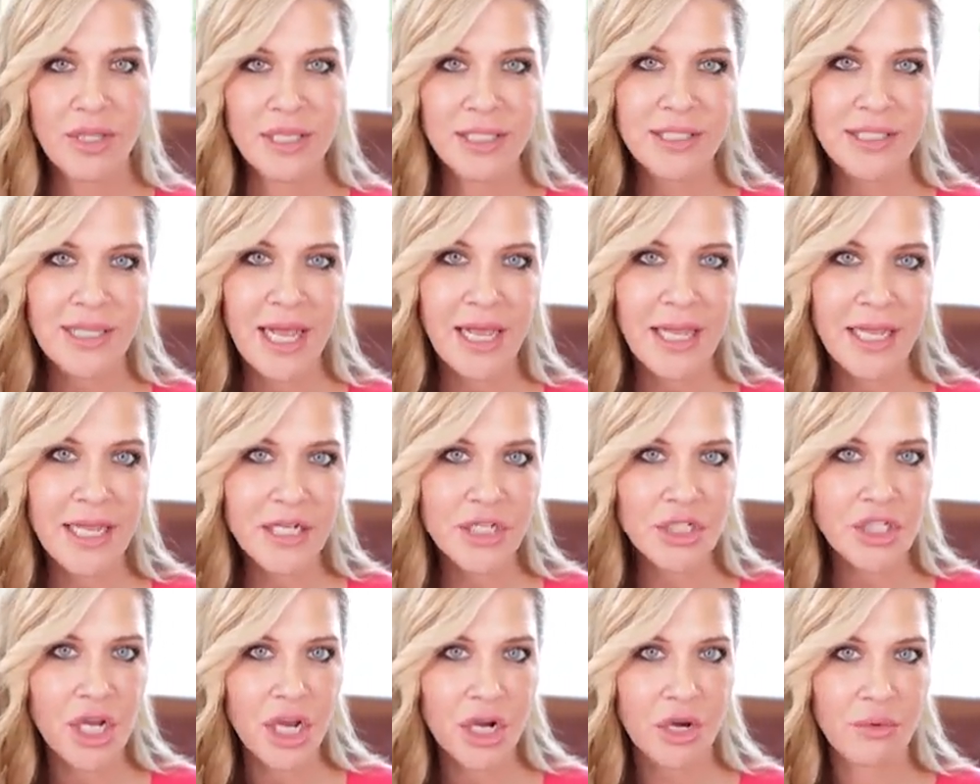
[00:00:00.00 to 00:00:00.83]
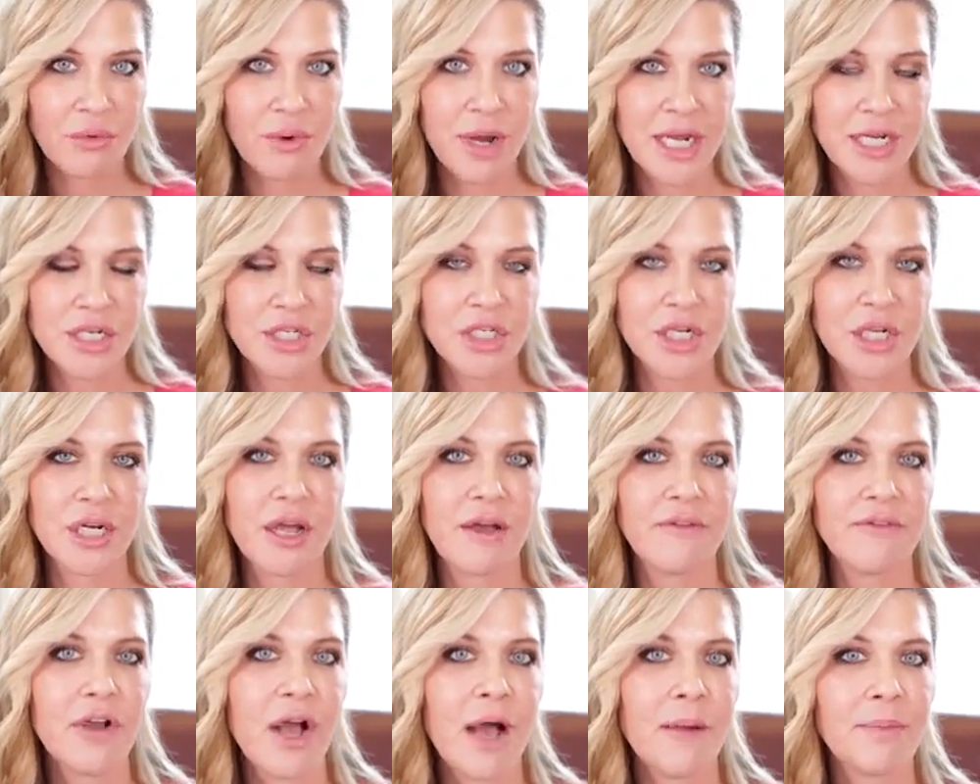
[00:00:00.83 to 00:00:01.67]
the second generation
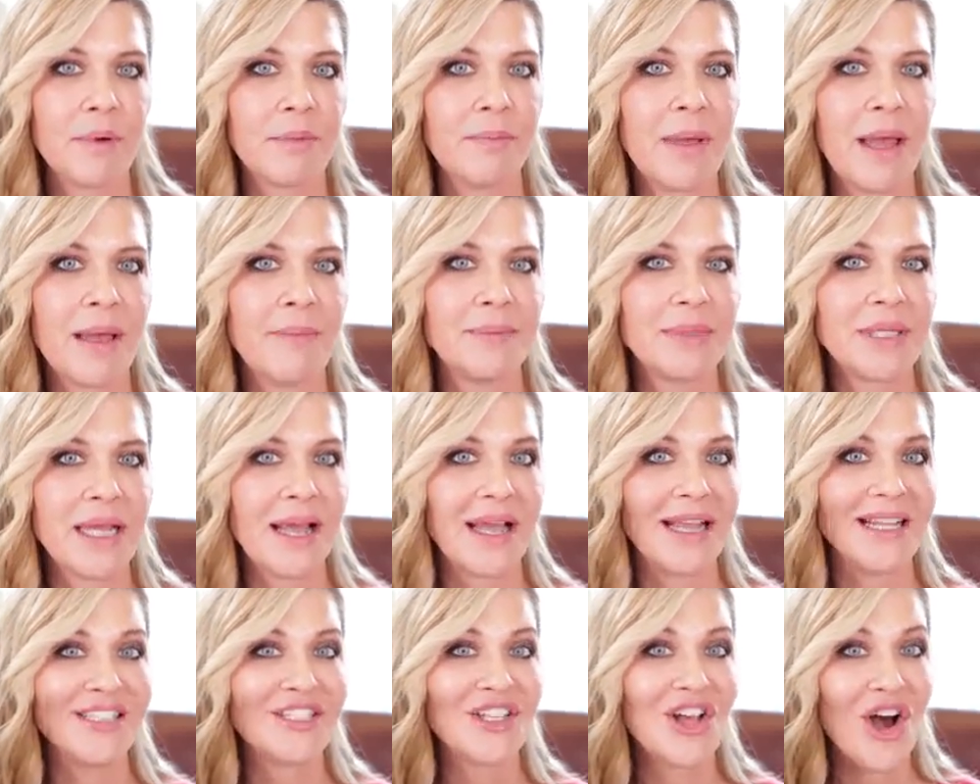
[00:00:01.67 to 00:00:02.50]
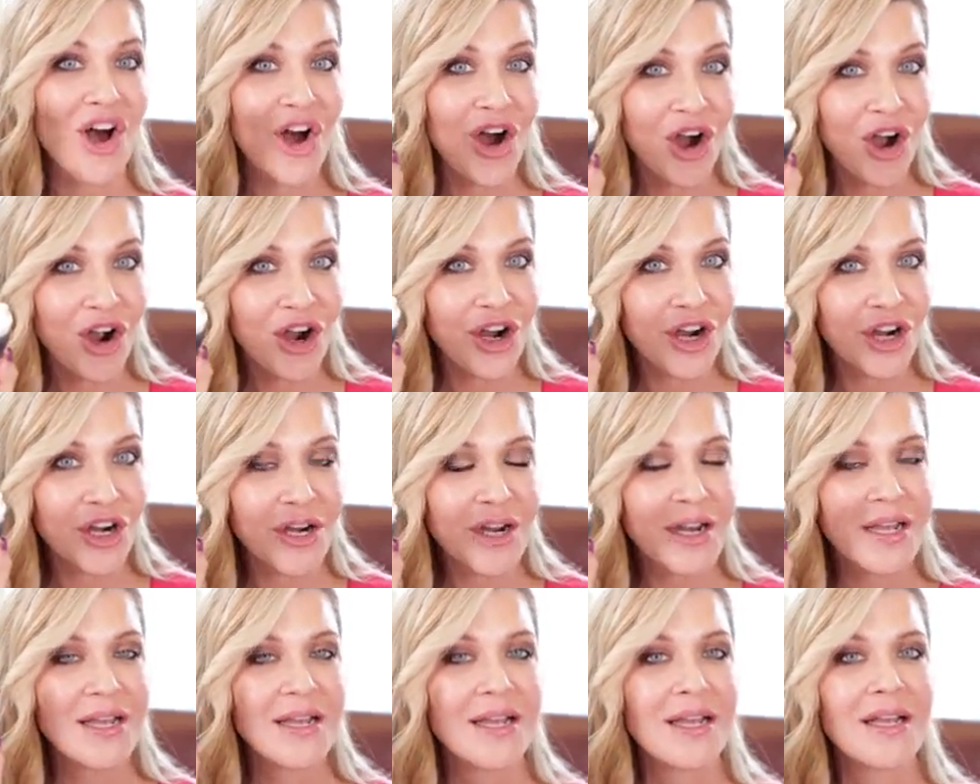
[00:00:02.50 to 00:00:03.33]
of copper peptides
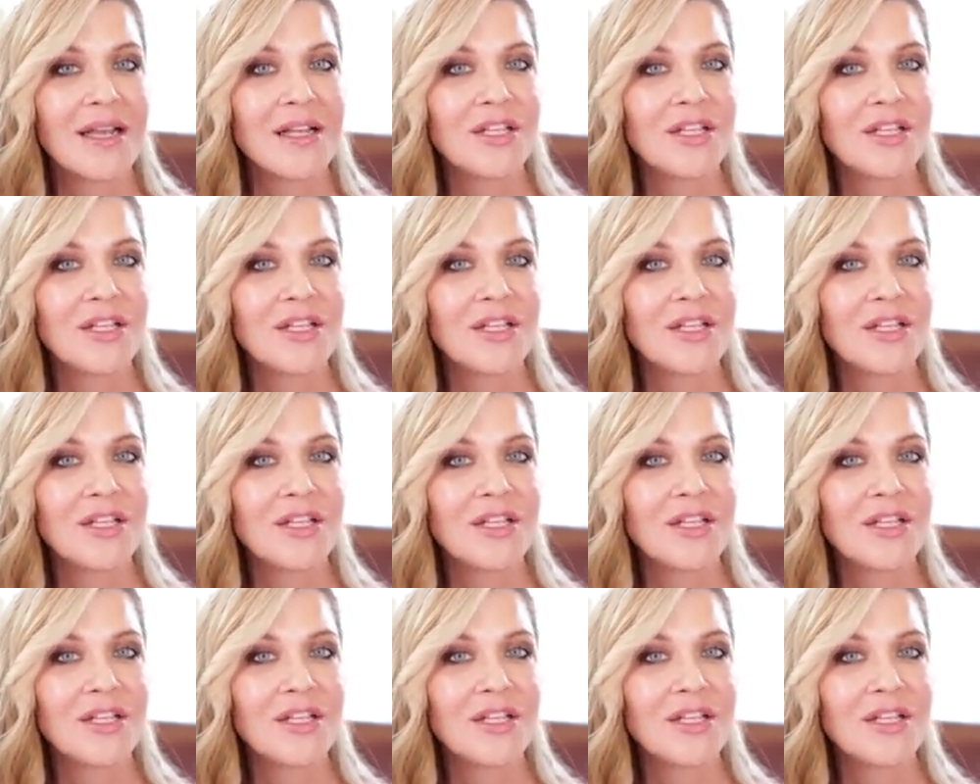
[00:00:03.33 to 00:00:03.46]
are